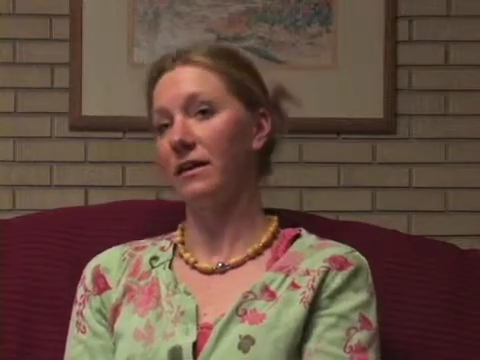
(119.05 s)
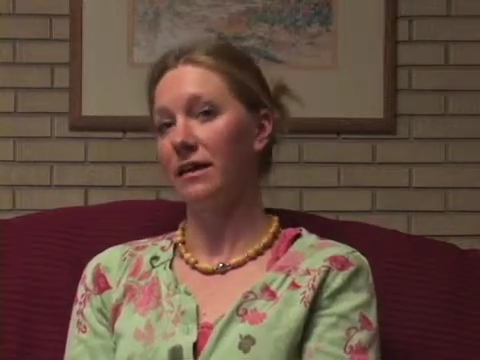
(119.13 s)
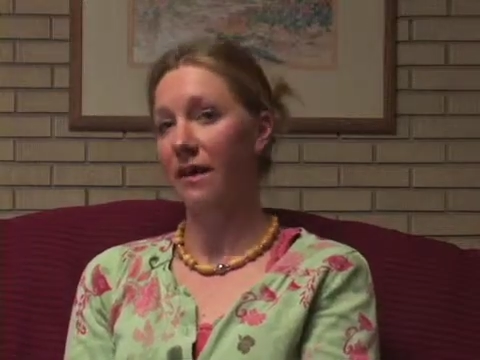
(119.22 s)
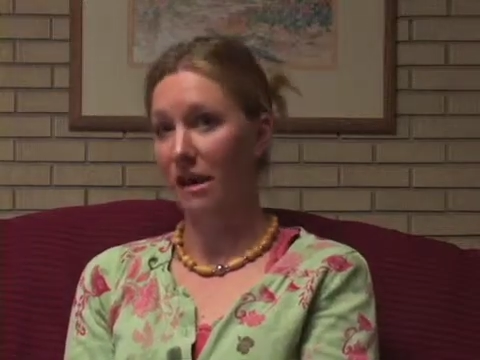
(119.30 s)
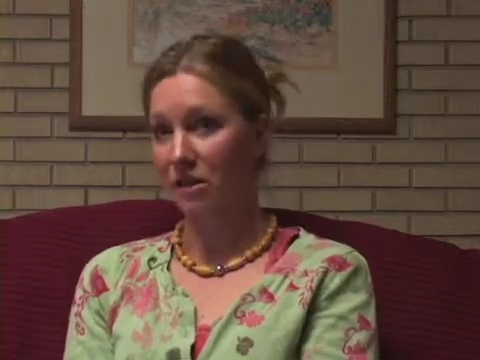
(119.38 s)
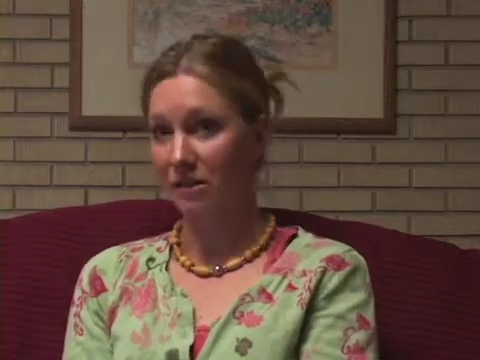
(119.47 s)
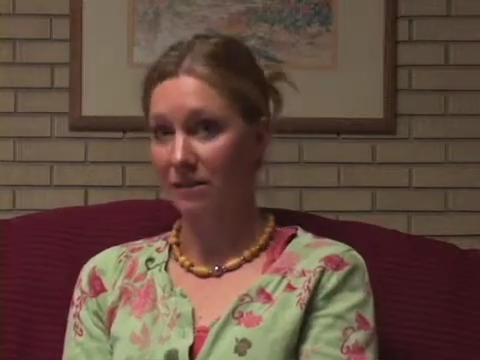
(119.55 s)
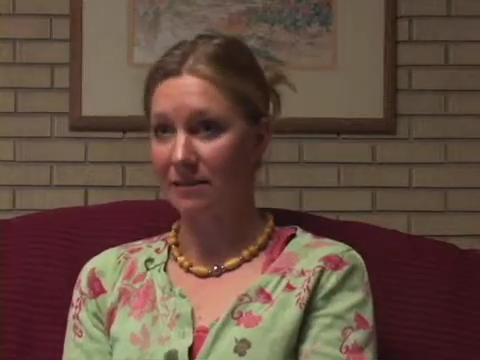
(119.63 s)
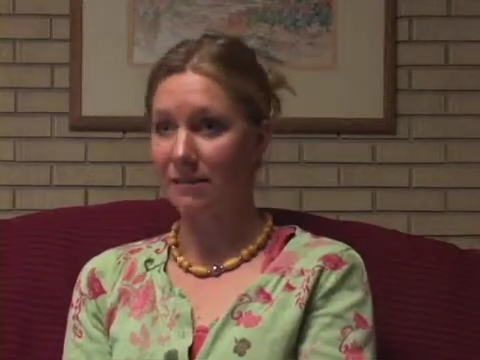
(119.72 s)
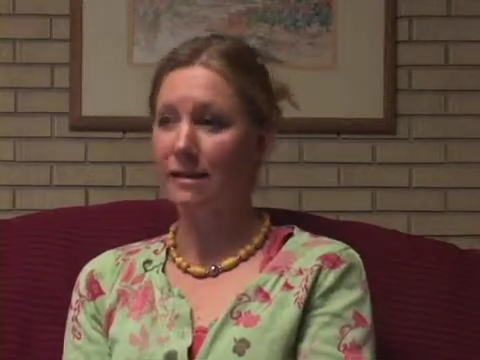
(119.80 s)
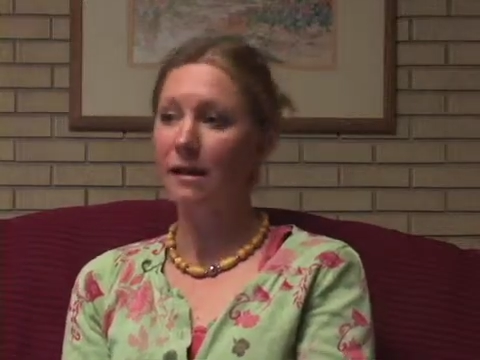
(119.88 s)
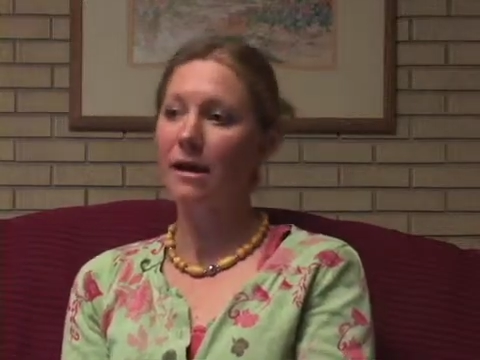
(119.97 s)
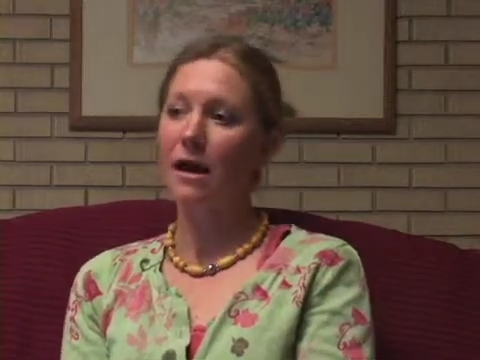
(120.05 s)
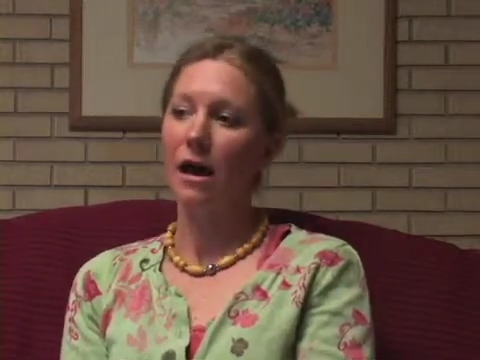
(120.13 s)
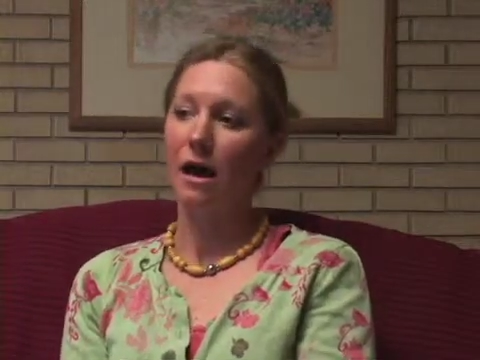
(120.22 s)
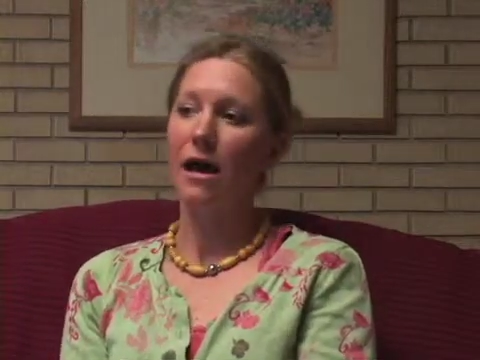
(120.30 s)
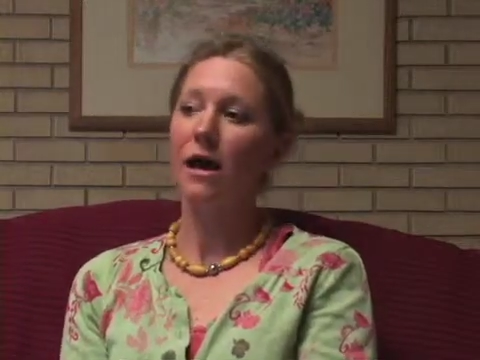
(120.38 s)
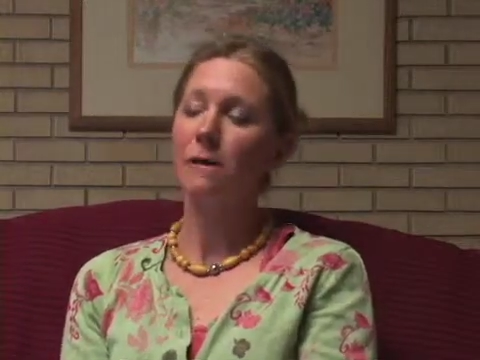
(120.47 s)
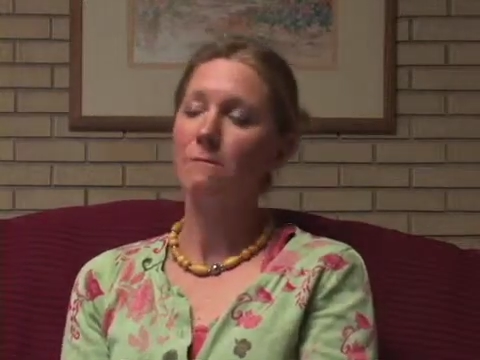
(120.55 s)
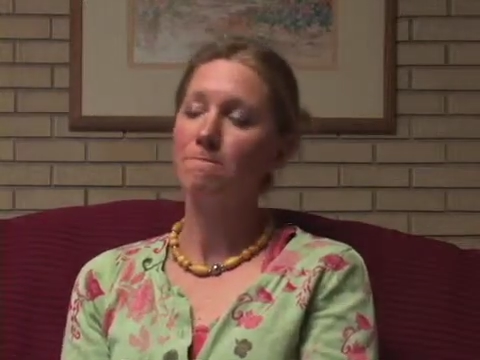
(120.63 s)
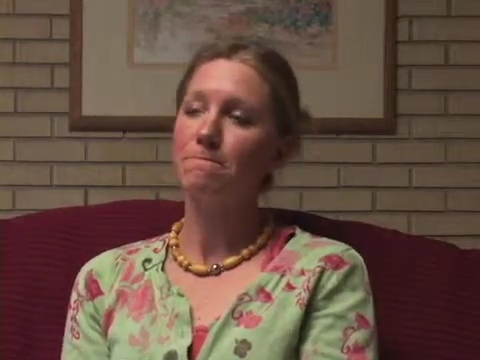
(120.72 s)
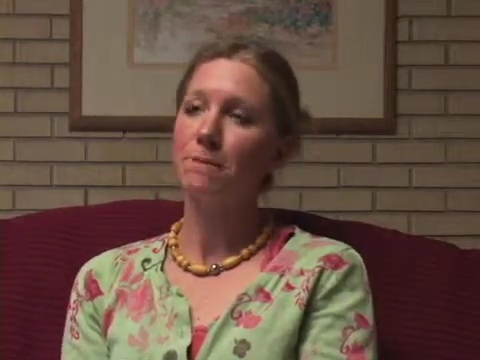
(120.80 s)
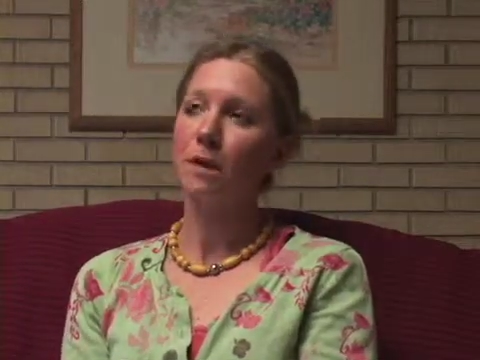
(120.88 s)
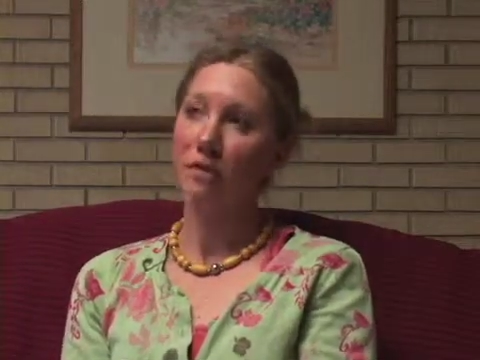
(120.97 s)
connections
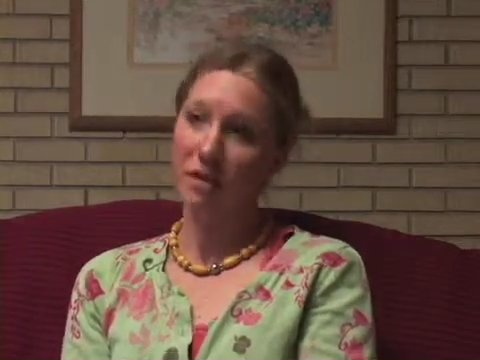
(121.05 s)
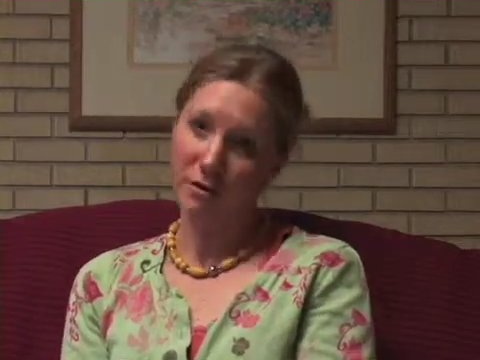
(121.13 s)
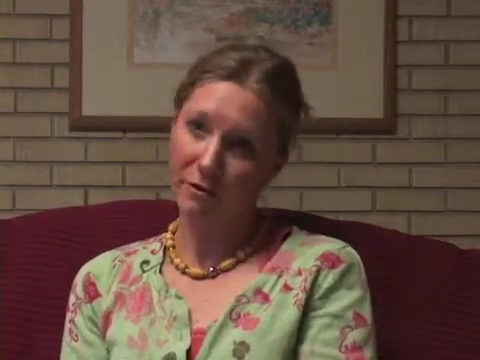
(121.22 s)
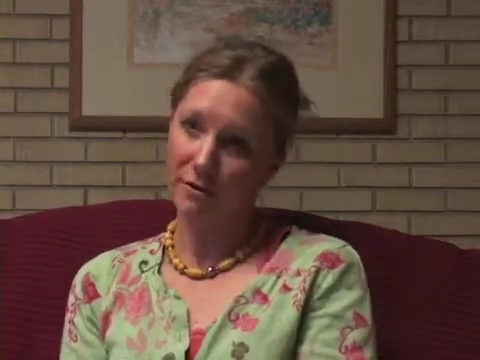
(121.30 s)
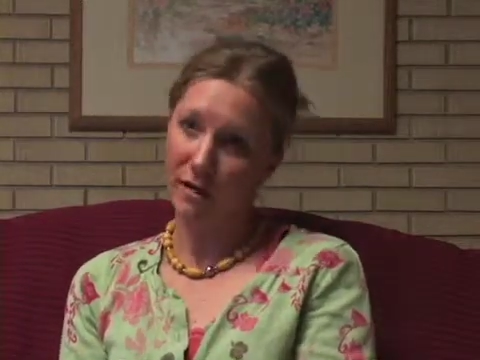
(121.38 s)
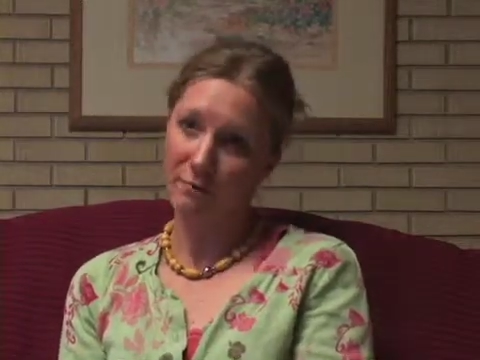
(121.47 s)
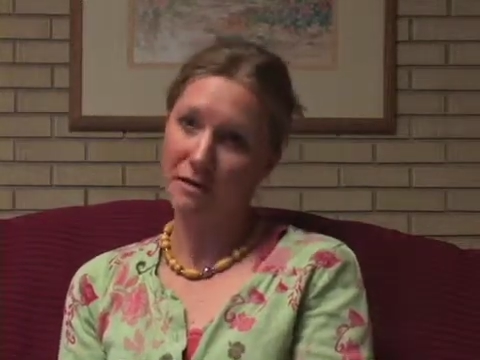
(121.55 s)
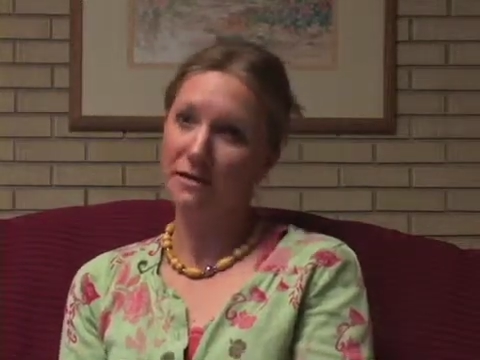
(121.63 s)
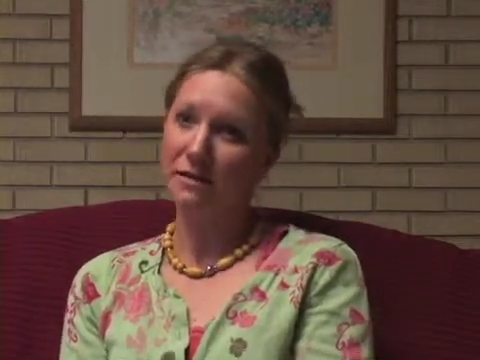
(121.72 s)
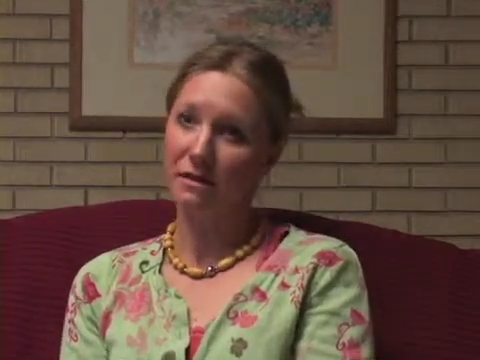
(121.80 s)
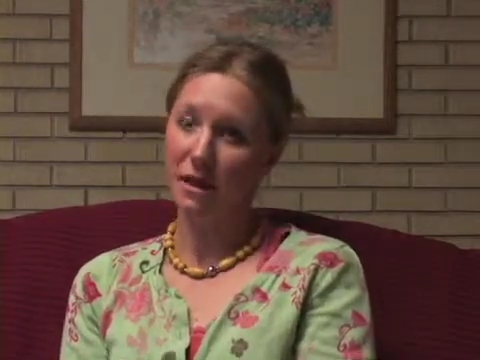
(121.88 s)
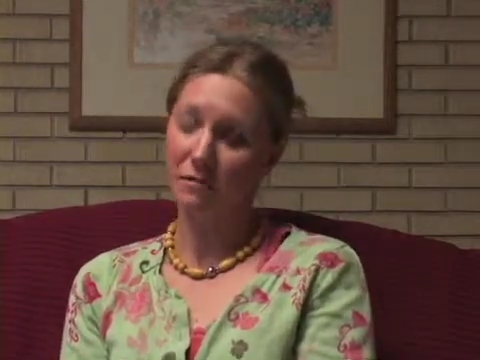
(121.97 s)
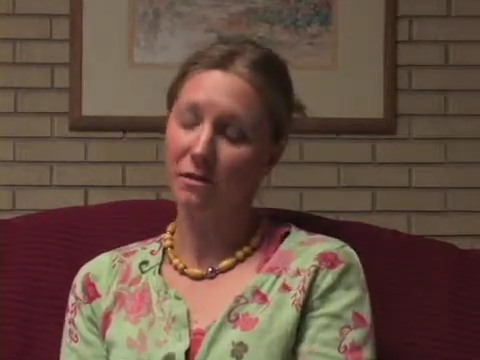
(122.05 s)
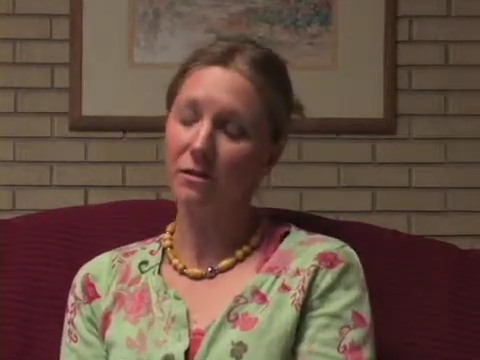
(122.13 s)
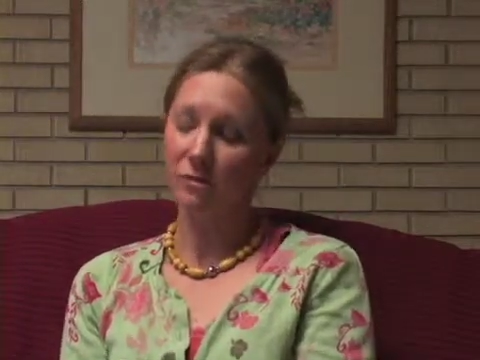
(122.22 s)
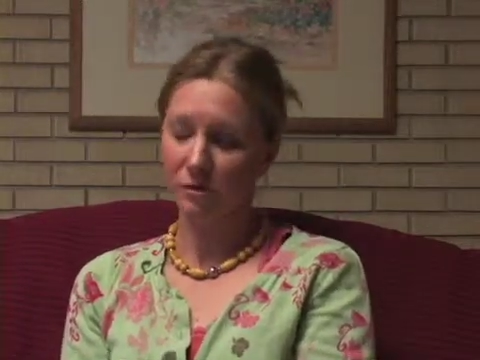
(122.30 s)
with other families that adopted older